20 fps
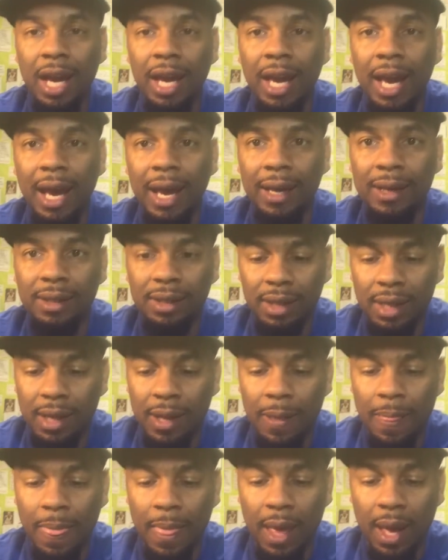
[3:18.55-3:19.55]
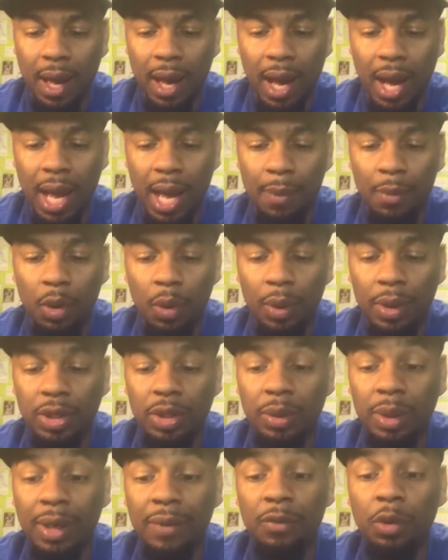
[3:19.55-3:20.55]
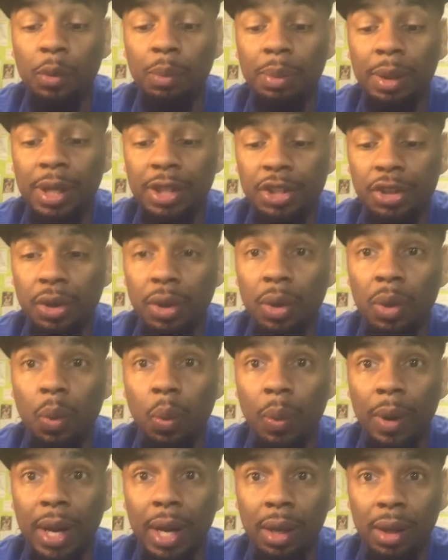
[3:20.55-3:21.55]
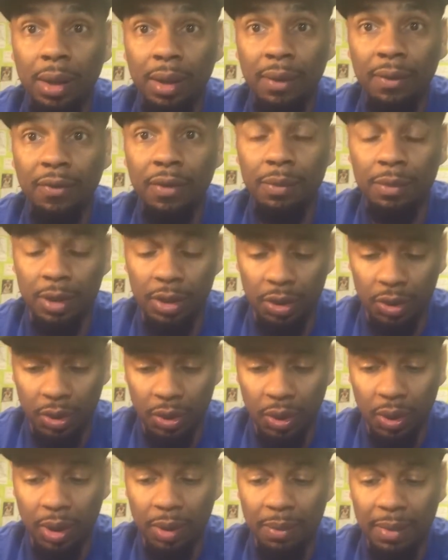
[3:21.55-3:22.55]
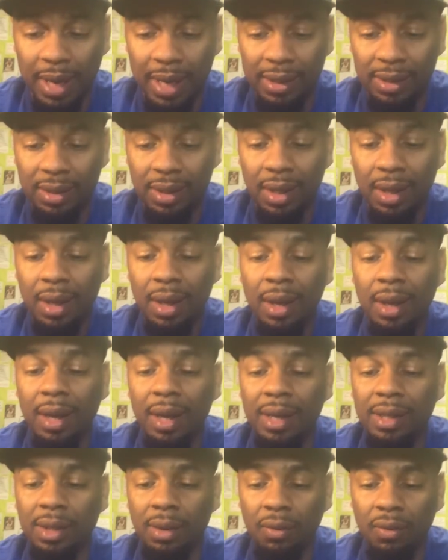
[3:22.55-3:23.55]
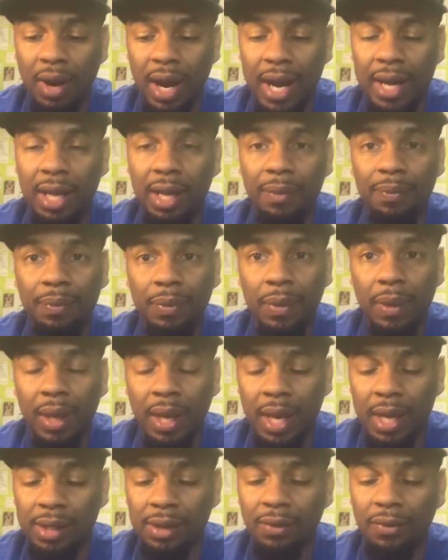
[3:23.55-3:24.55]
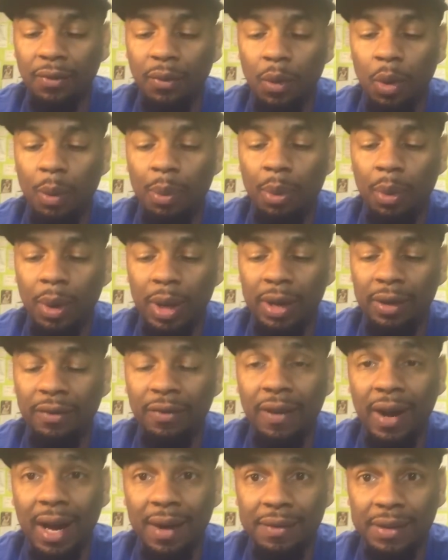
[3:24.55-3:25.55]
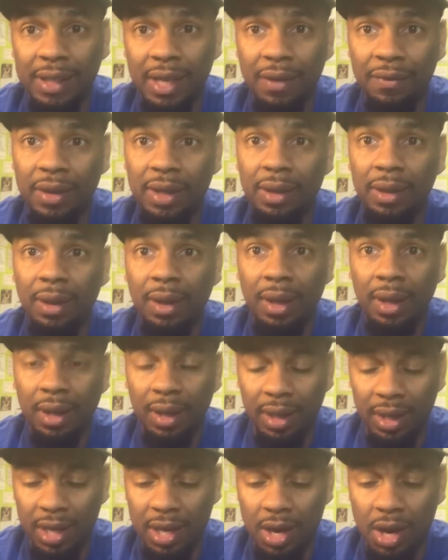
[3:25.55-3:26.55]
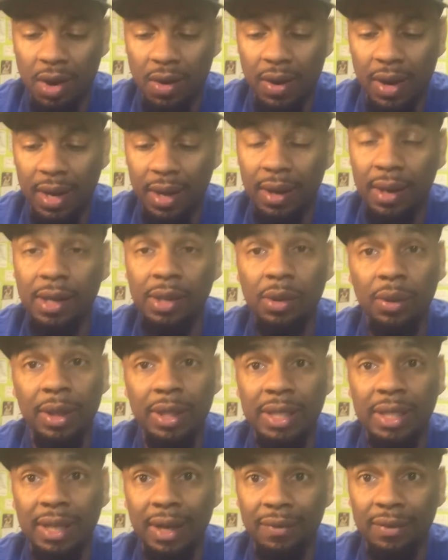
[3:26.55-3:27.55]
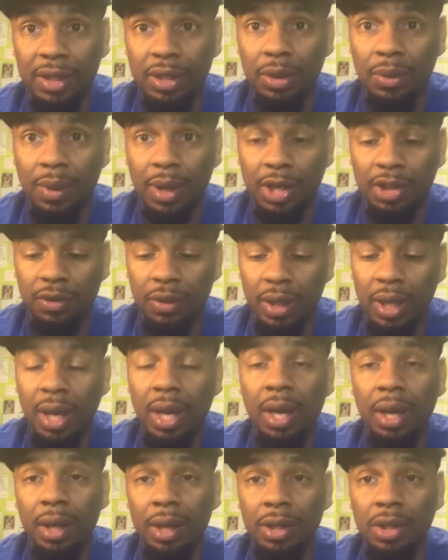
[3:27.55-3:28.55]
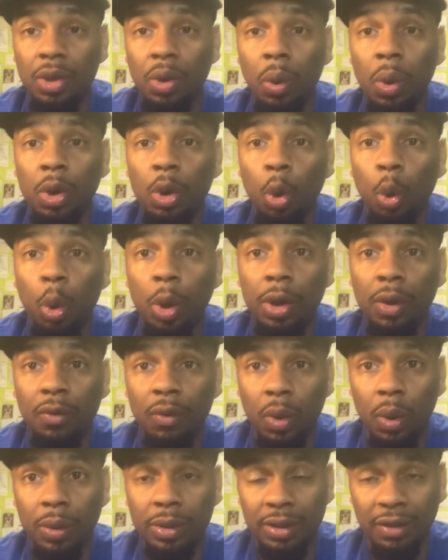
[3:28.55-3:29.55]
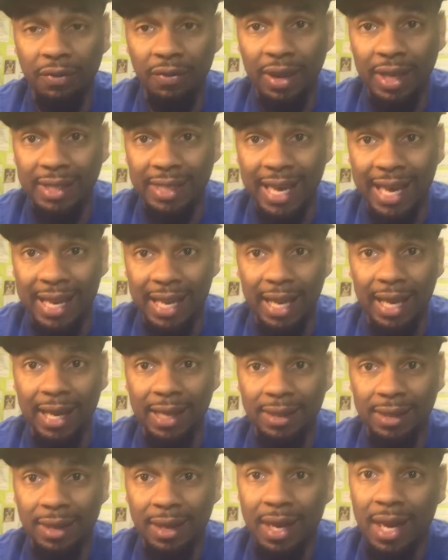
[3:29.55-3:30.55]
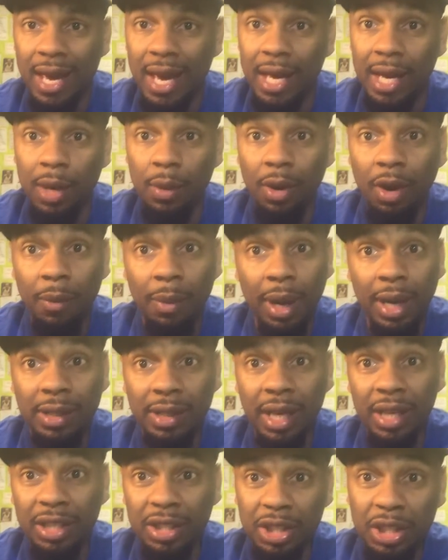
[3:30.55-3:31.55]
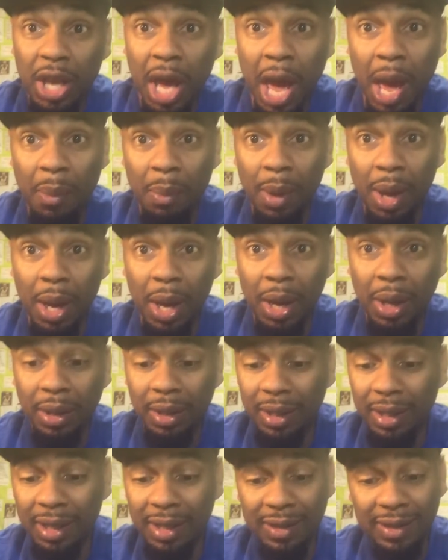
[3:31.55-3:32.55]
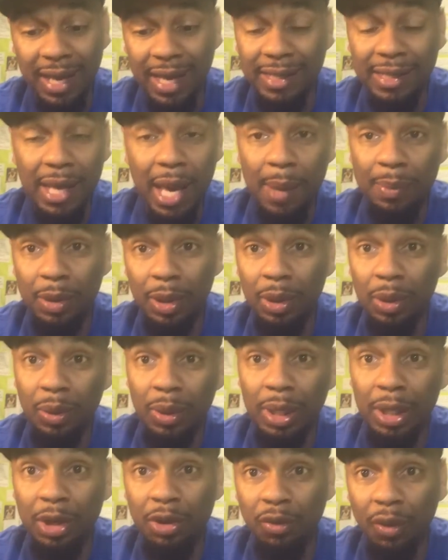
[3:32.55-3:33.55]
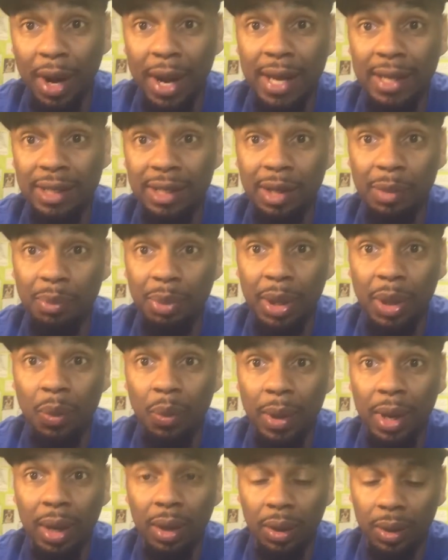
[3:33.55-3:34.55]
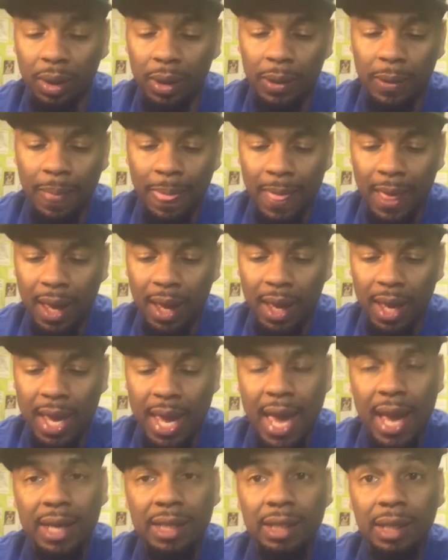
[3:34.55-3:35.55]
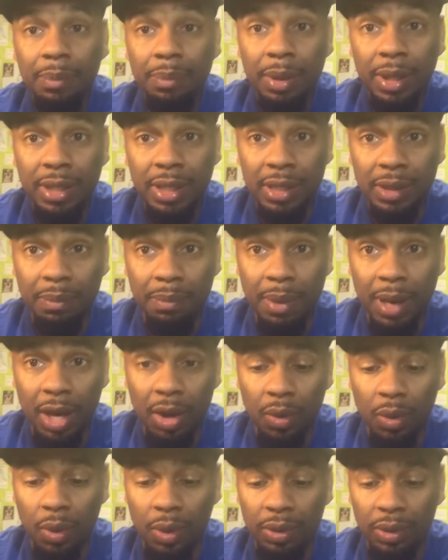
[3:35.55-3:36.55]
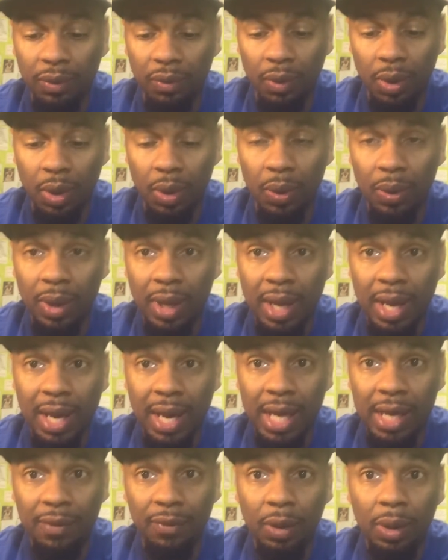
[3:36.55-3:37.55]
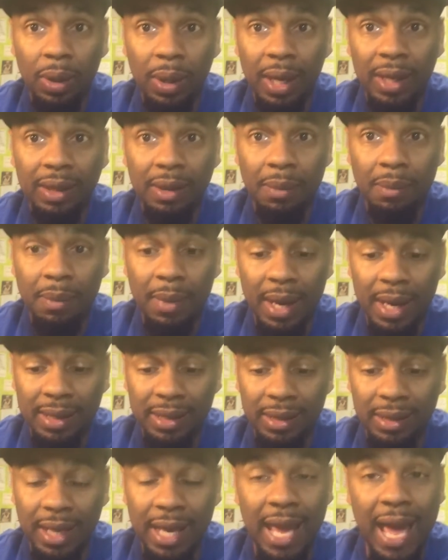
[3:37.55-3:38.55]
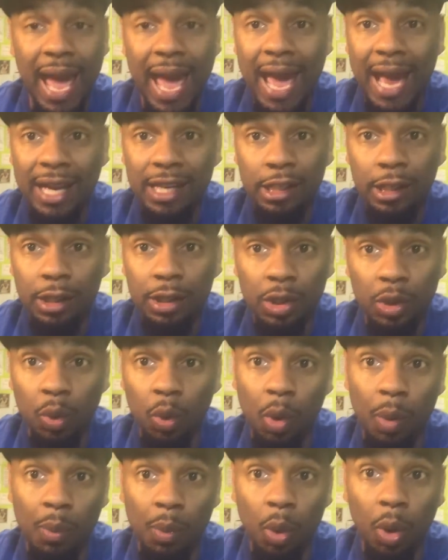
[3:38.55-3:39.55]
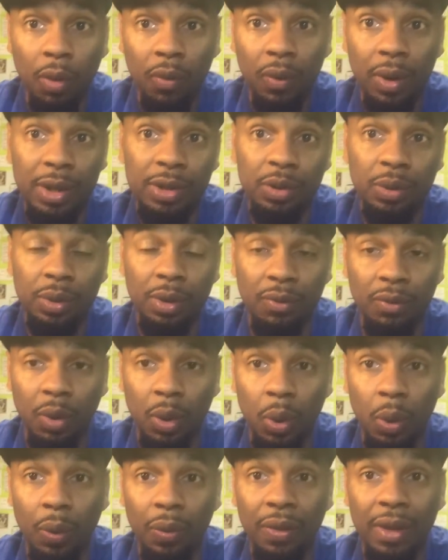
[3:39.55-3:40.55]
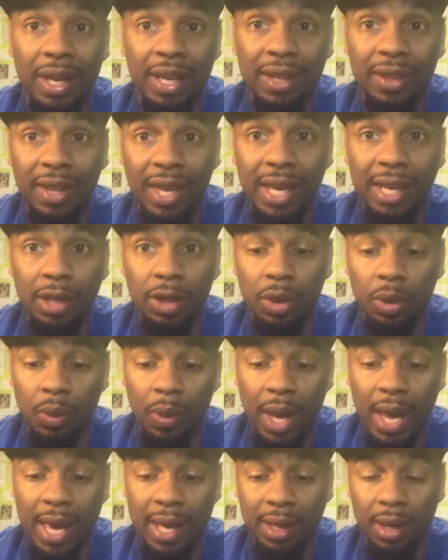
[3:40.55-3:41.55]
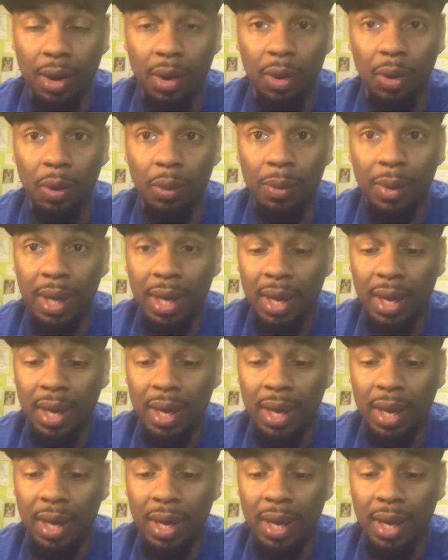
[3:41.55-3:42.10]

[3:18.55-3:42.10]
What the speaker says: Guys, I am going to give you pitcher Wheeler from the New York Mets. He's a righty. He has a 4.57 ERA. He's only 7,200. He's going on the road to face Atlanta. And everybody's like, Statman, that's absolutely crazy to pick Wheeler. He actually pitches better on the road. And if you look at the Mets, they actually score more runs on the road than they do at home.